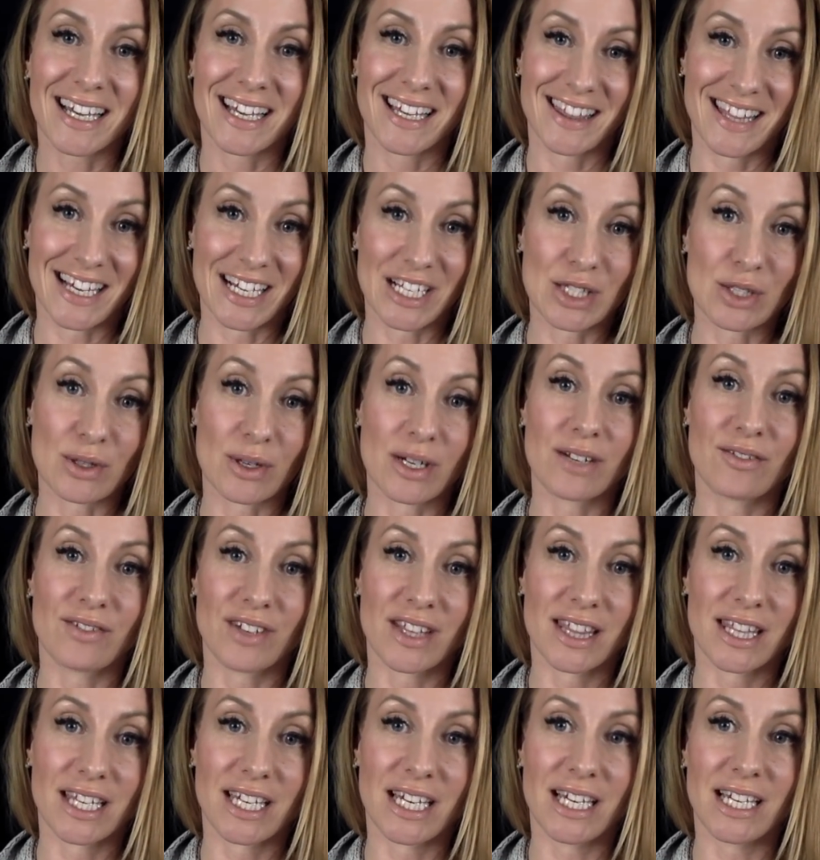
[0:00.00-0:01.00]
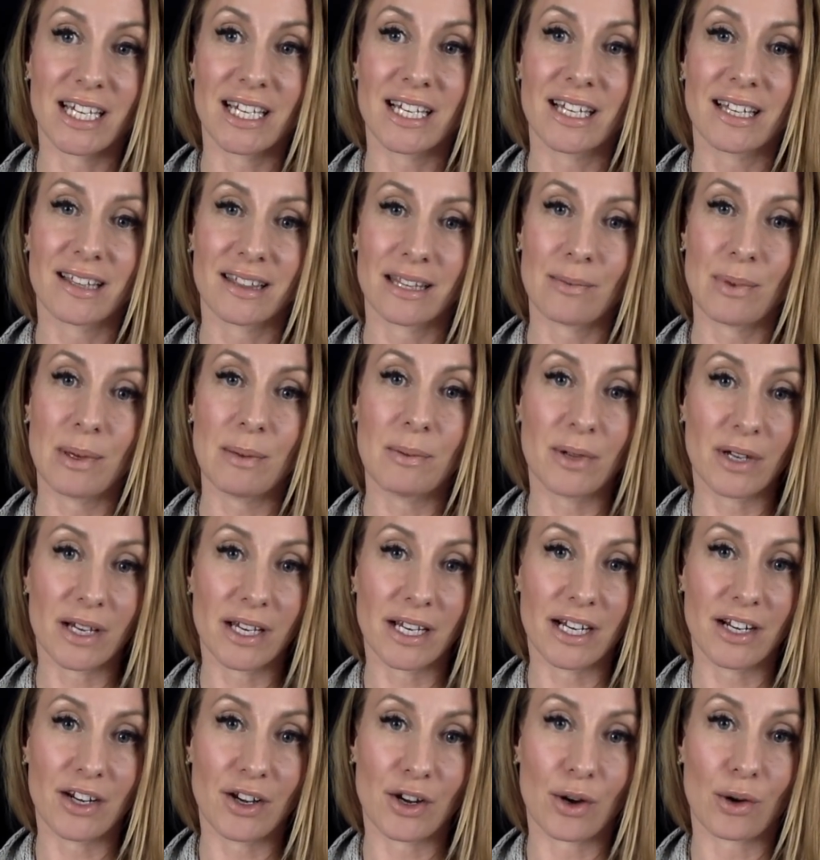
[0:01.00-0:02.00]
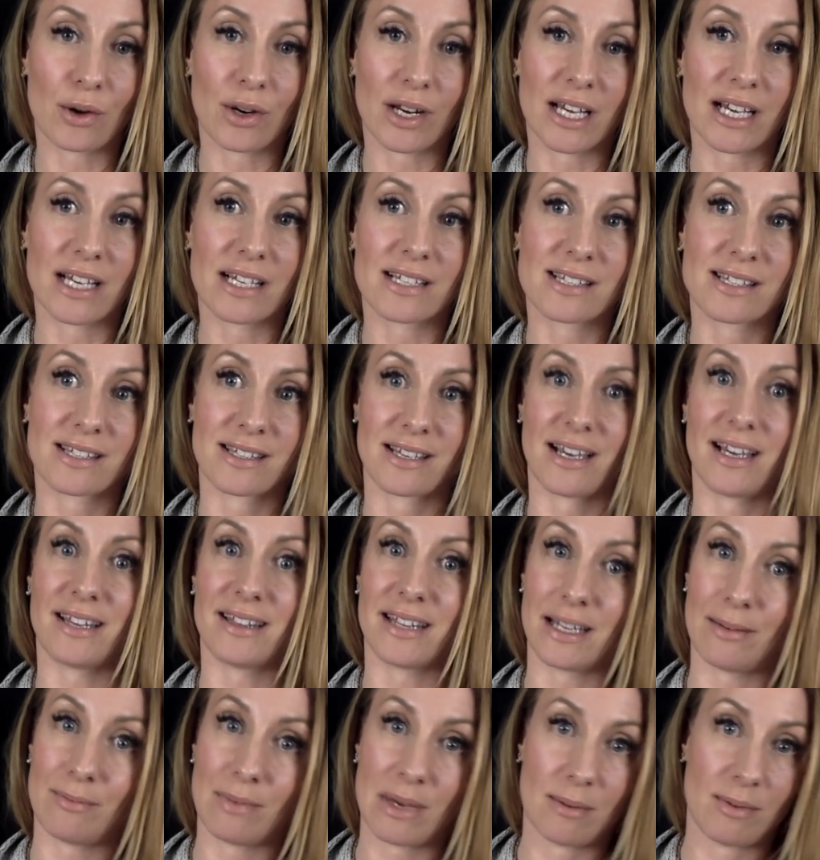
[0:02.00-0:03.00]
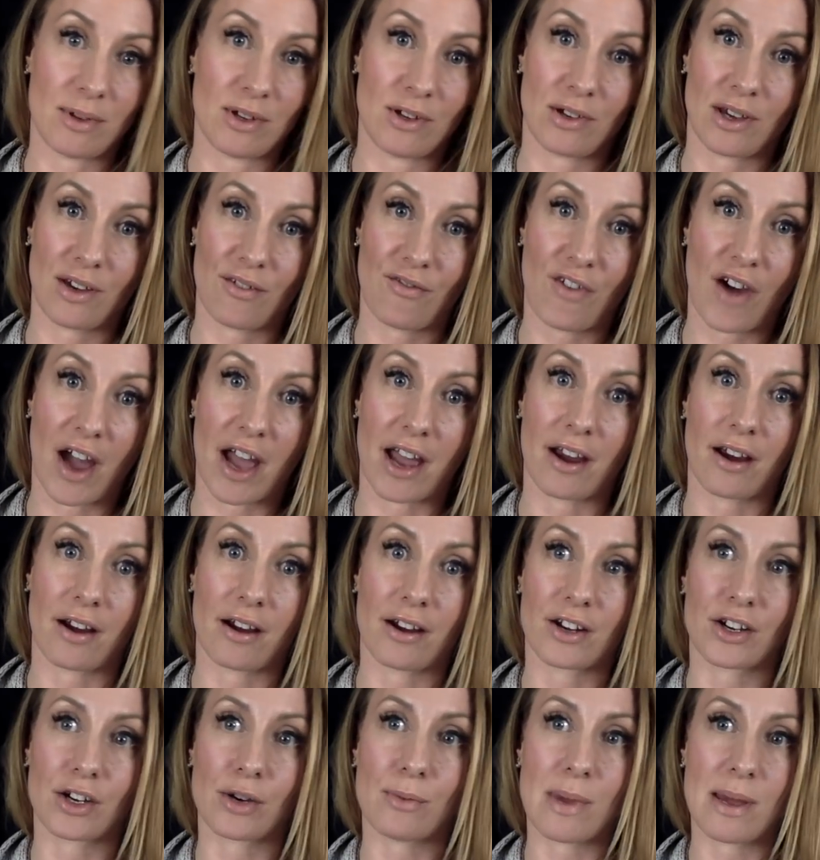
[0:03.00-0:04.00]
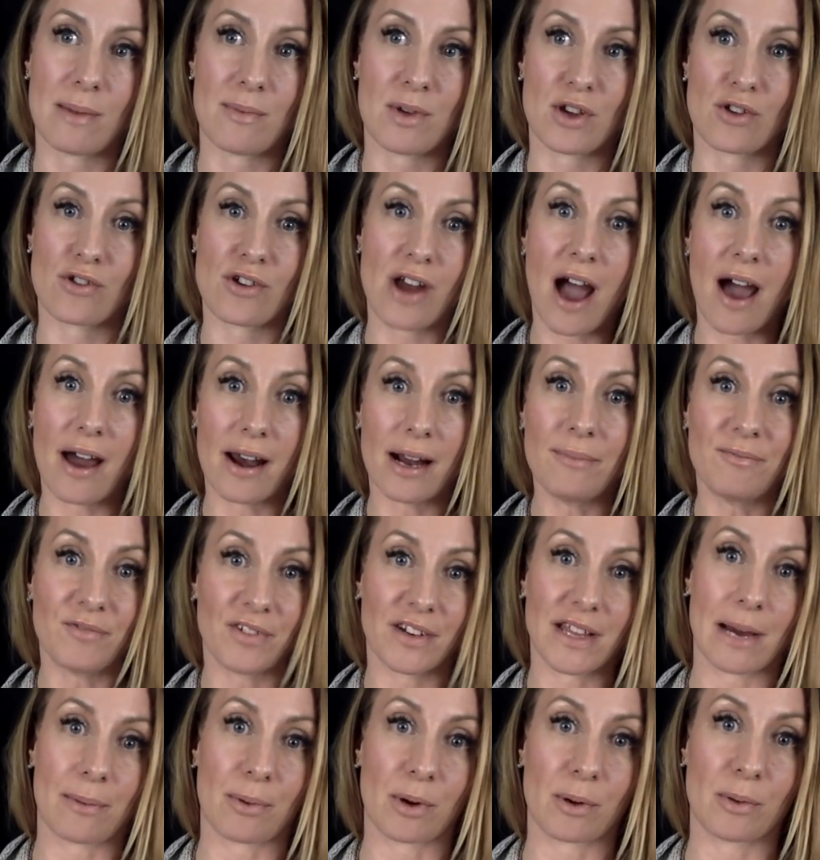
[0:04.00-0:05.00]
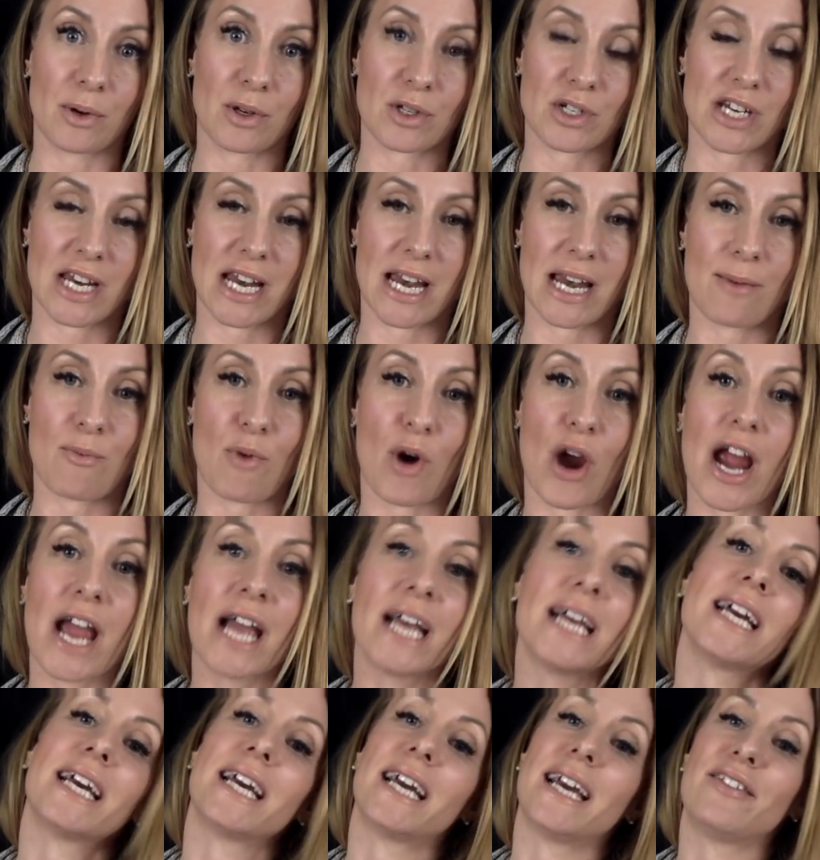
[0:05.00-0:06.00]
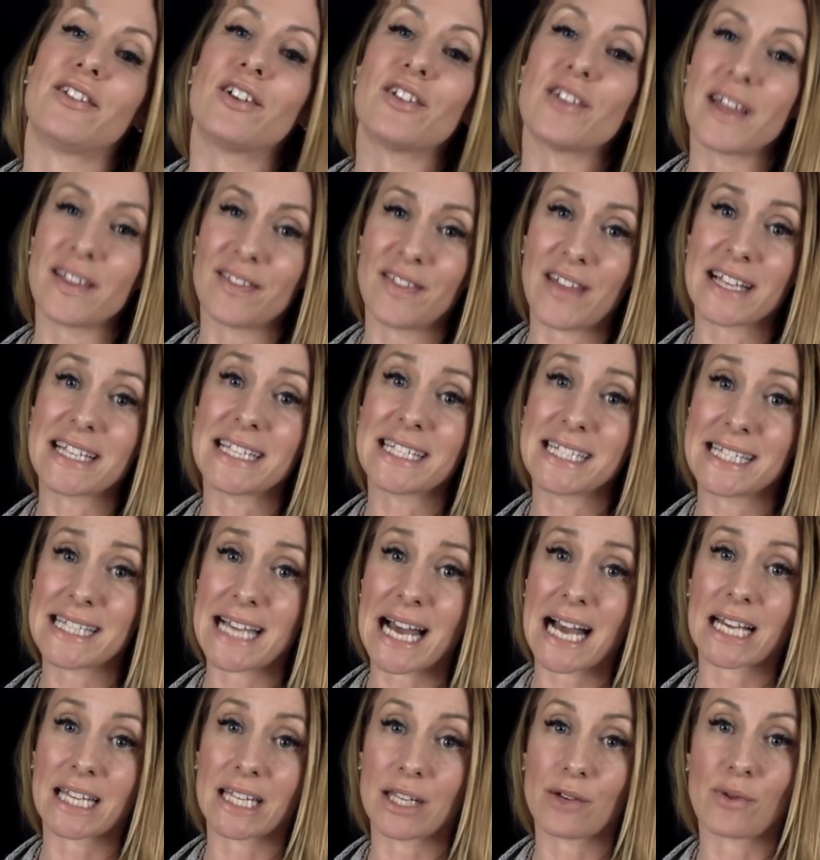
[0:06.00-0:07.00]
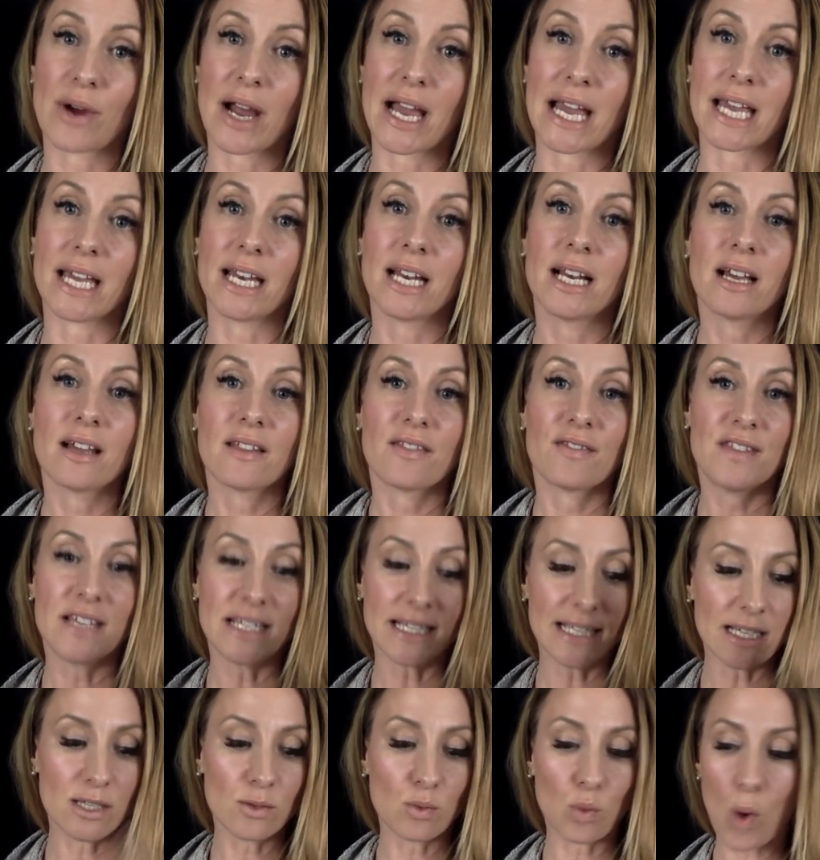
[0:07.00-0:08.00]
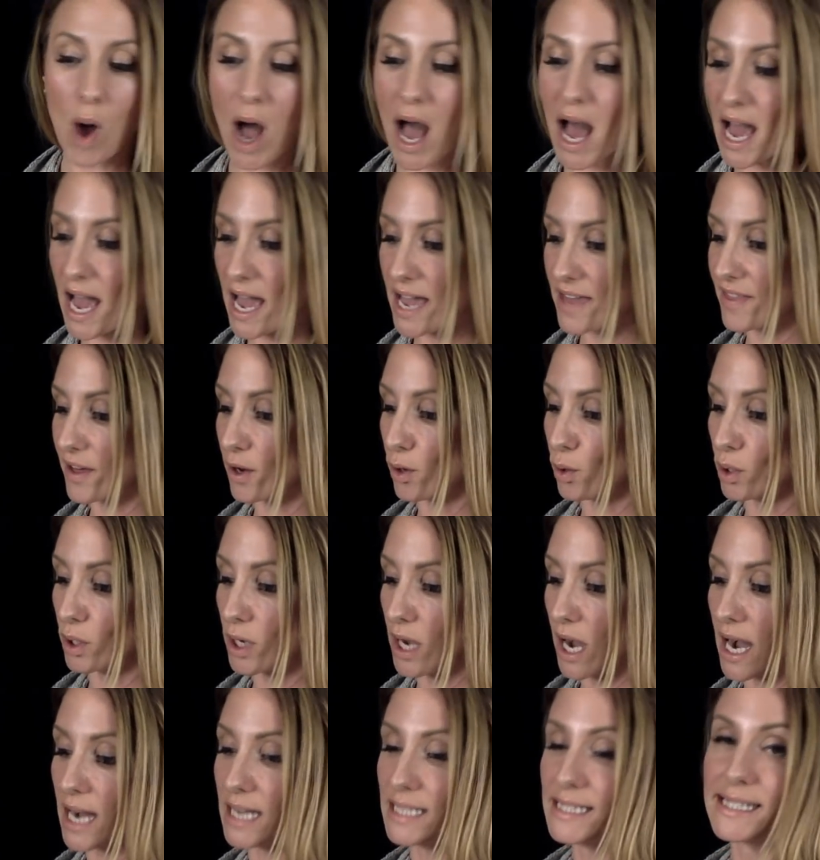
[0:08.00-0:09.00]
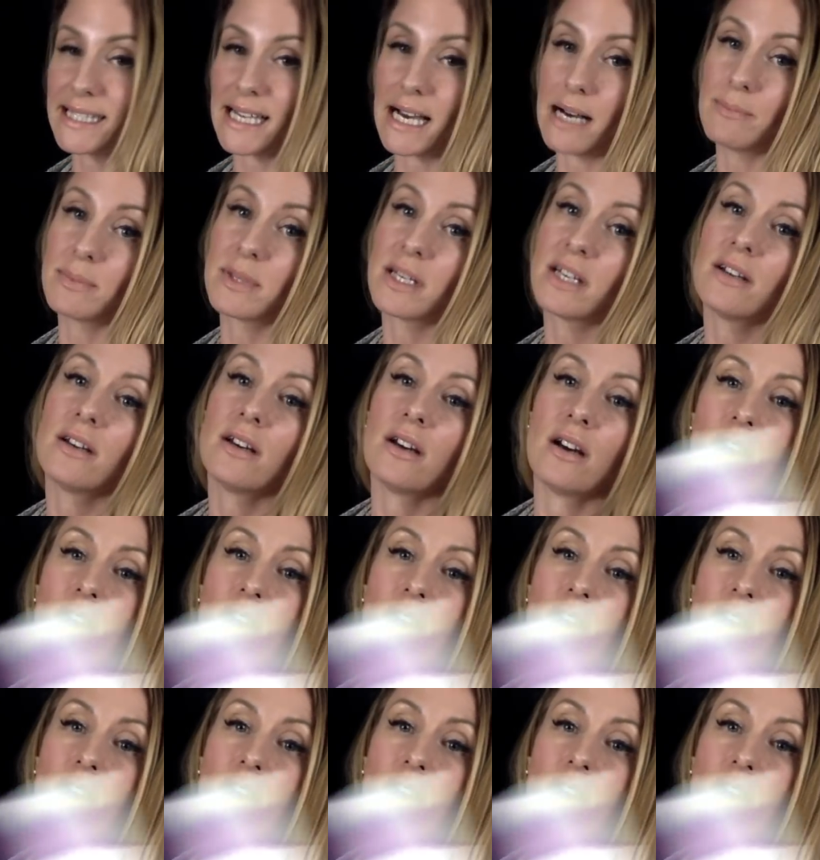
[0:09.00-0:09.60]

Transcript: that sort of a thing that people are going to notice and then maybe you get fired or maybe you're not up for that promotion anymore and they're like that's exactly right this is why that whole concept